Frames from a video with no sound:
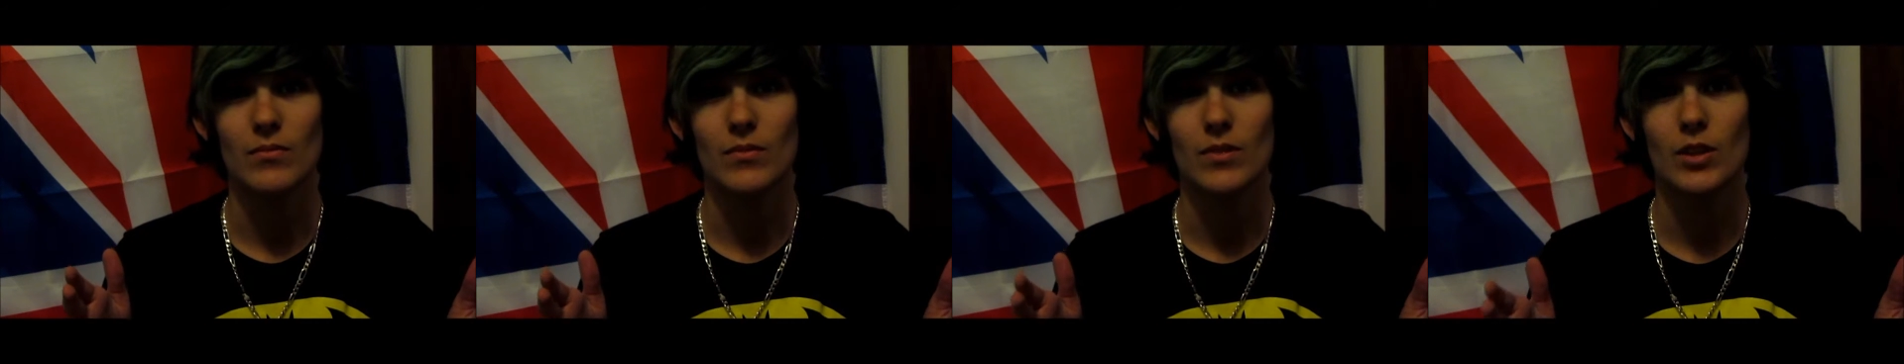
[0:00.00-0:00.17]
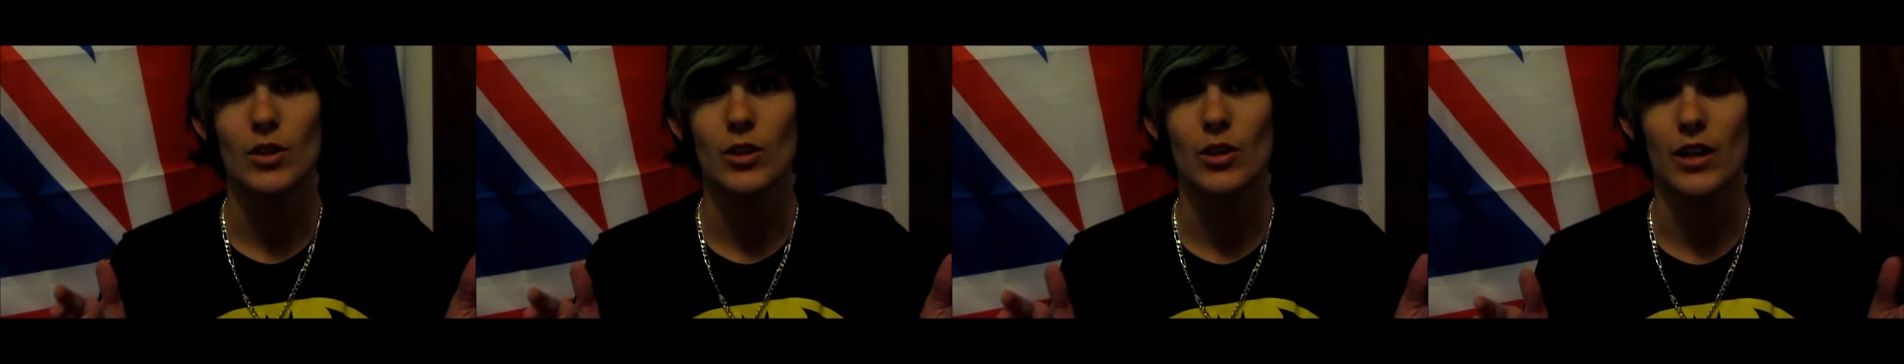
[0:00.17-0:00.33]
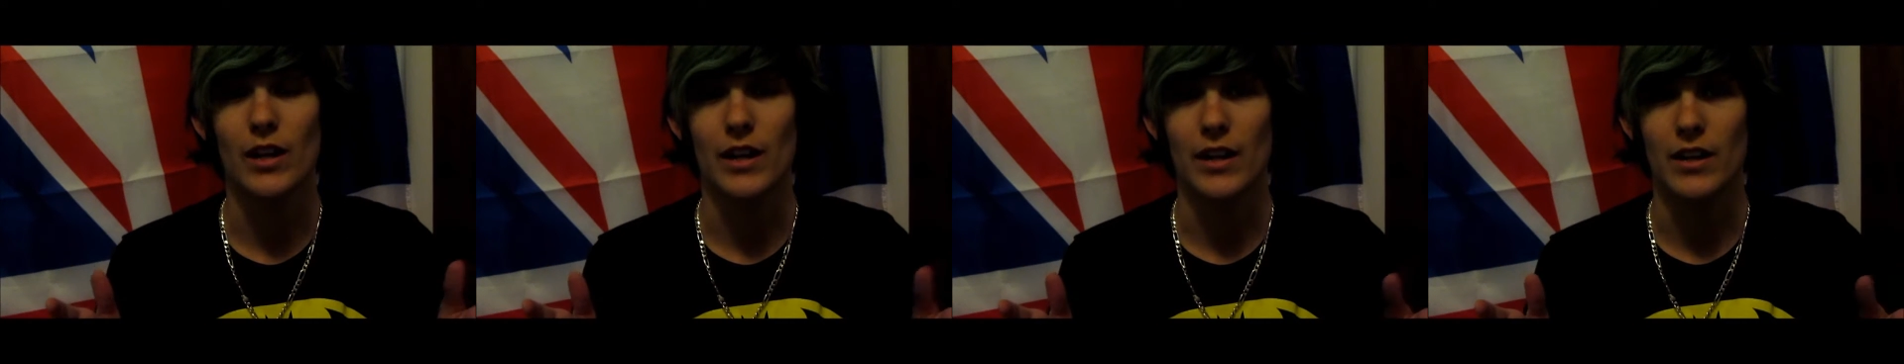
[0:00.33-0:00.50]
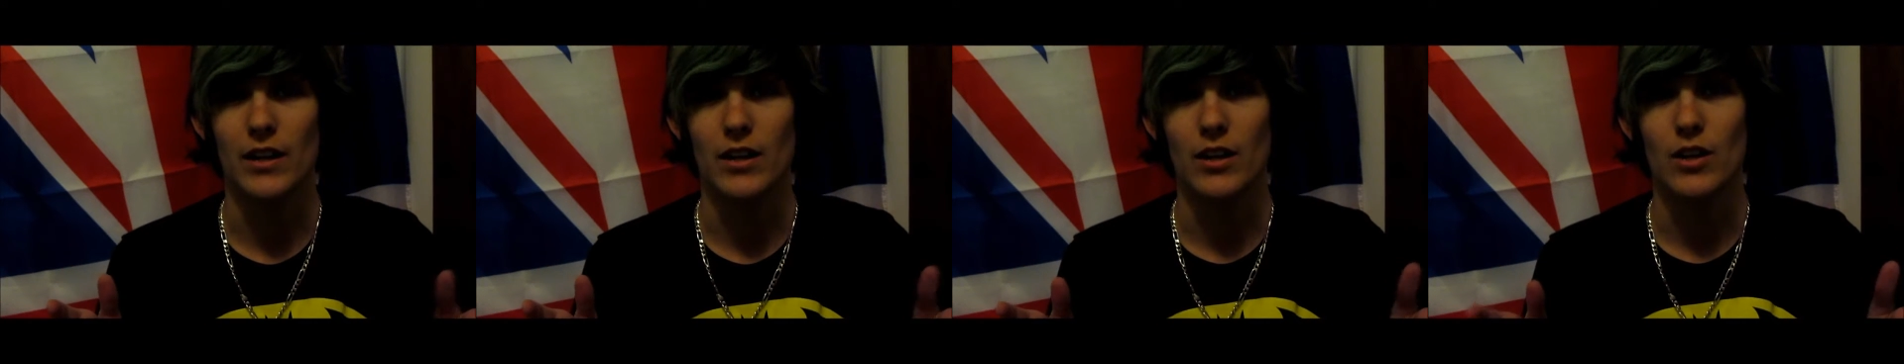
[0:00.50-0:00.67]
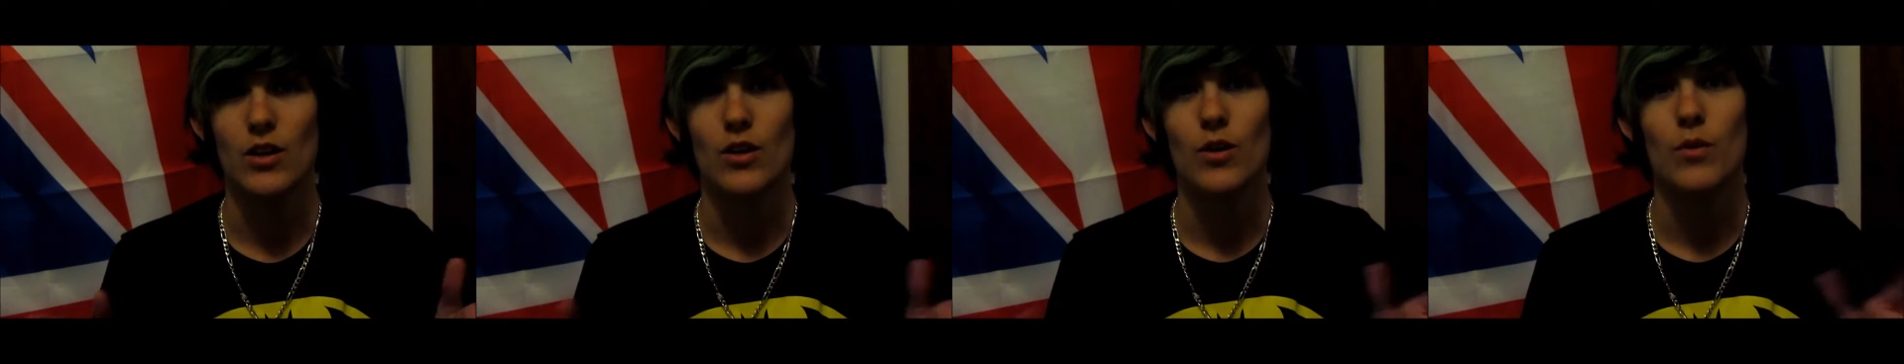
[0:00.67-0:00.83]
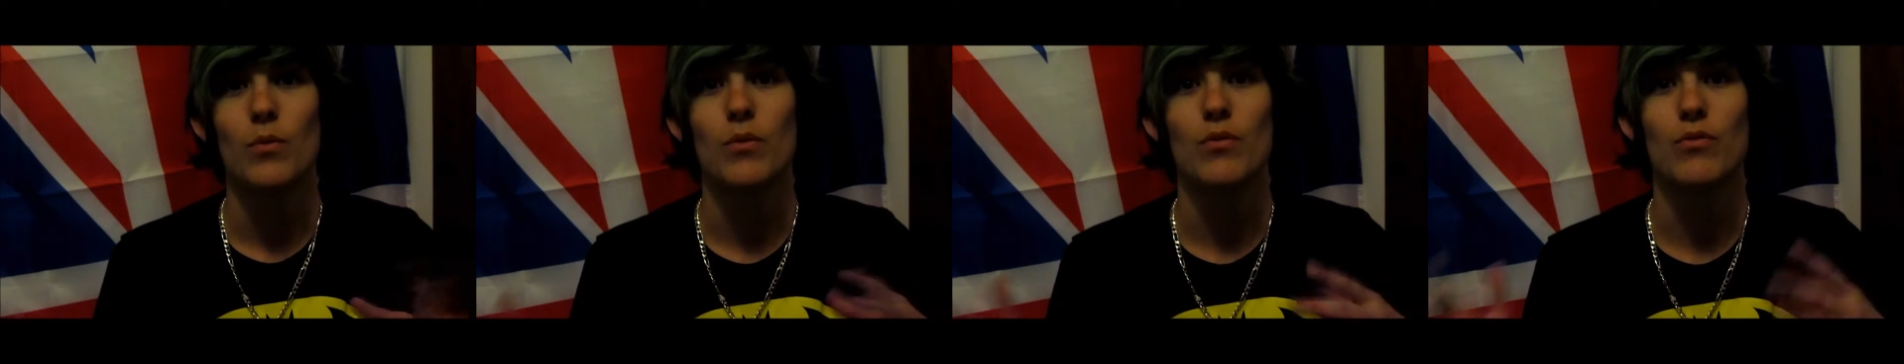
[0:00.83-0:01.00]
Okay,
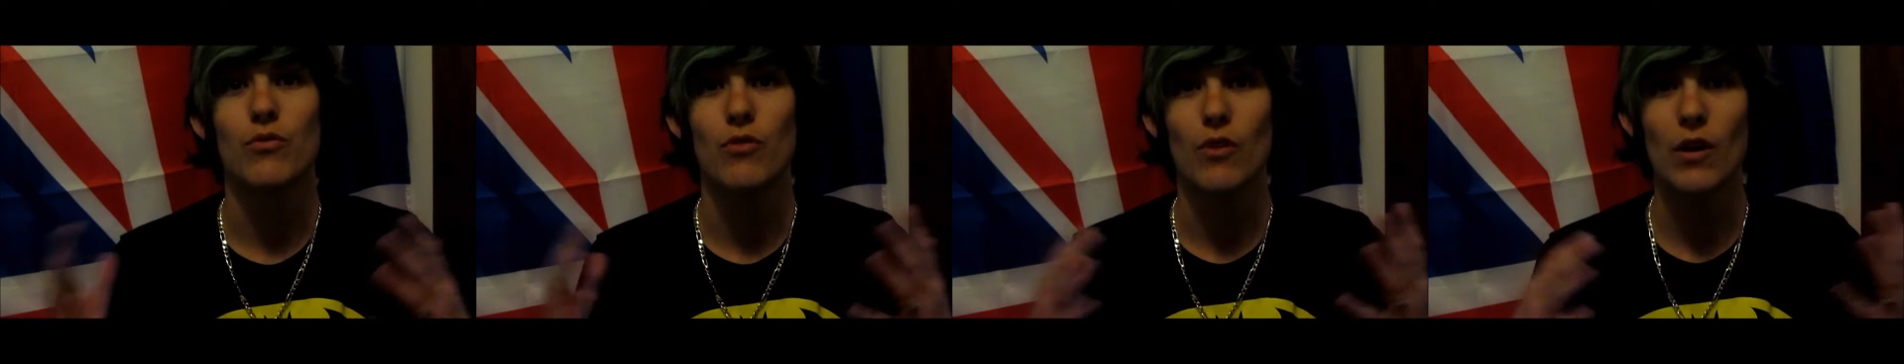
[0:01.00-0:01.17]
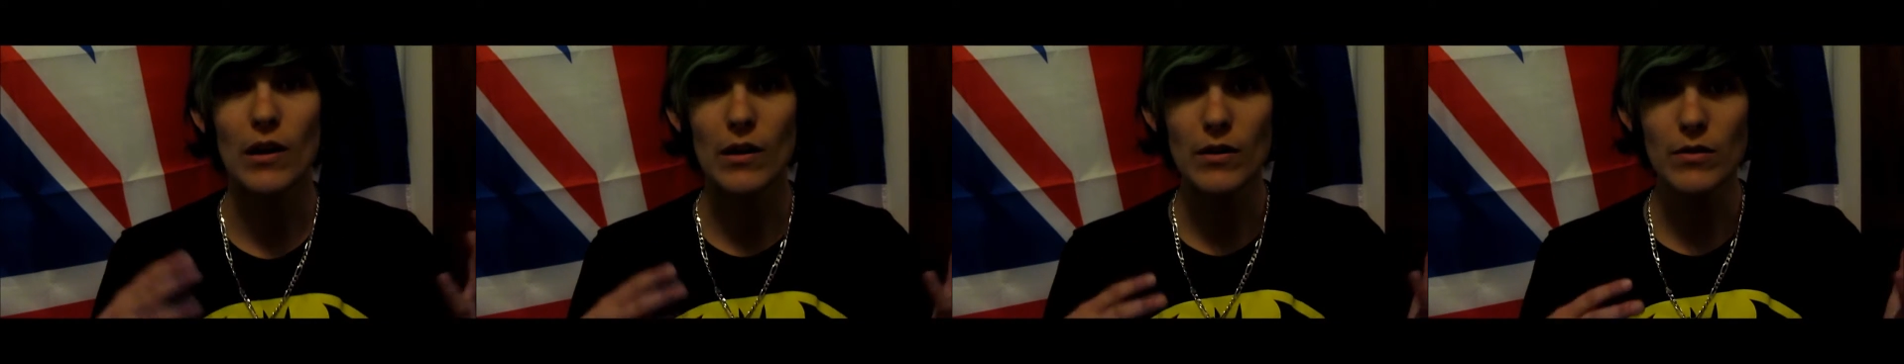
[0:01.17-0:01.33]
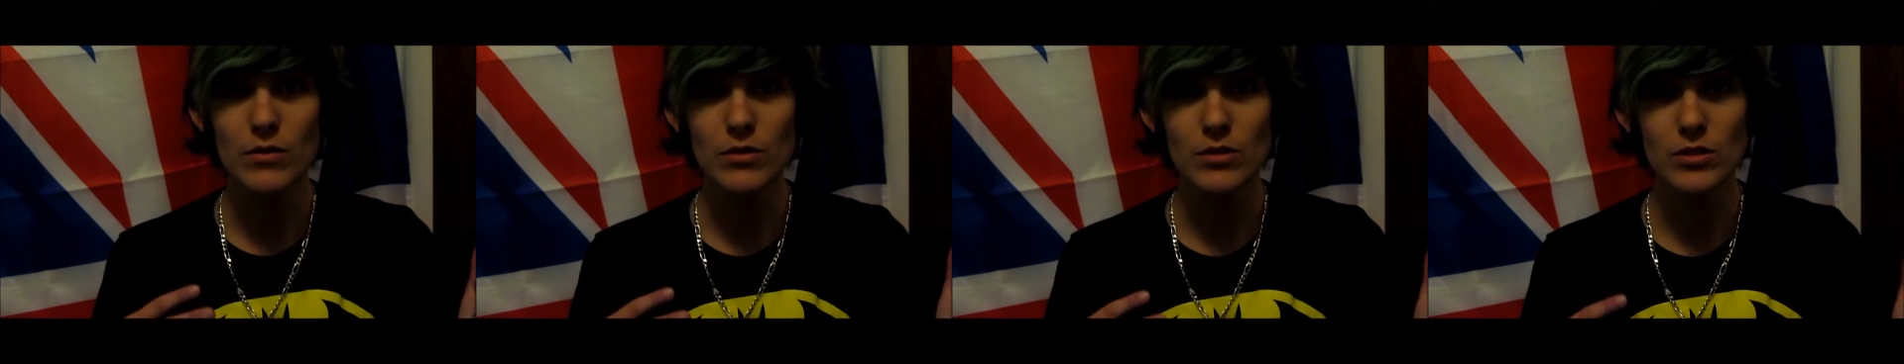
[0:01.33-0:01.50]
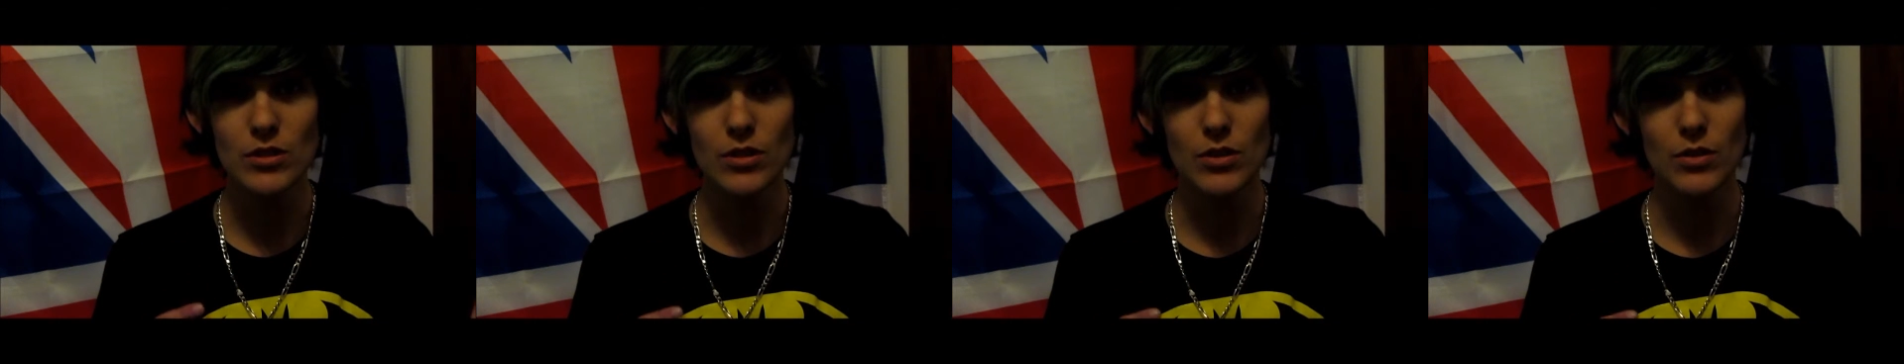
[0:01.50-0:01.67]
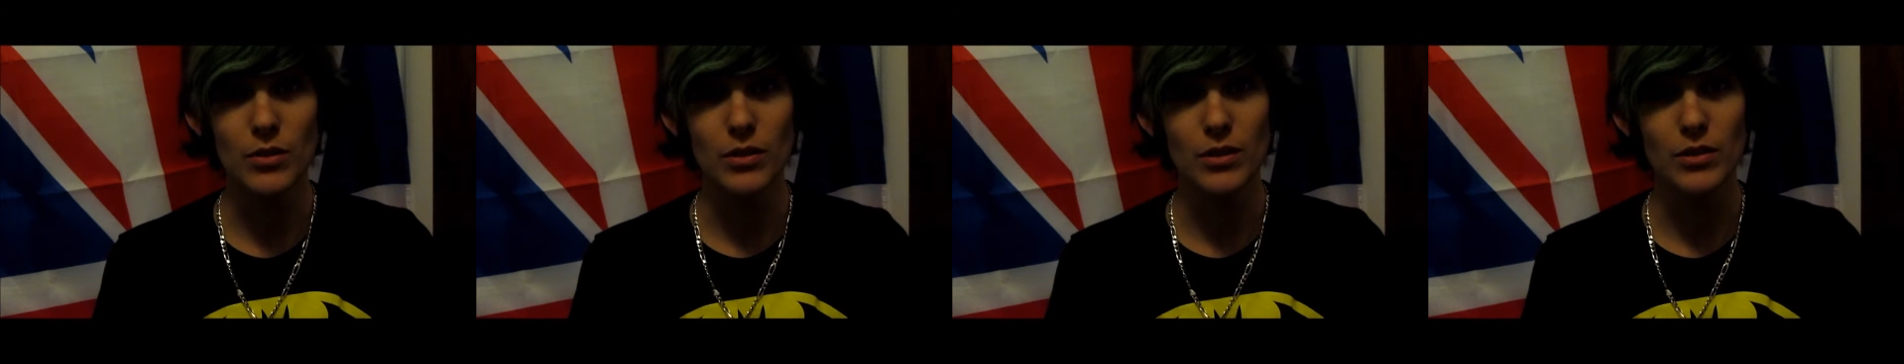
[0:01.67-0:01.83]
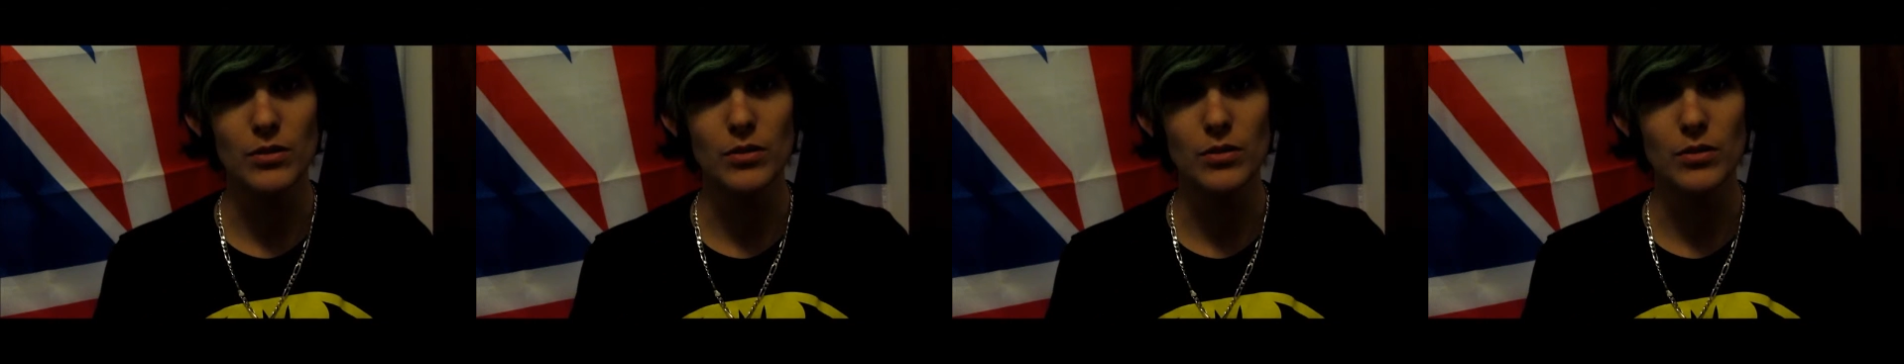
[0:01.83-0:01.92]
before I was going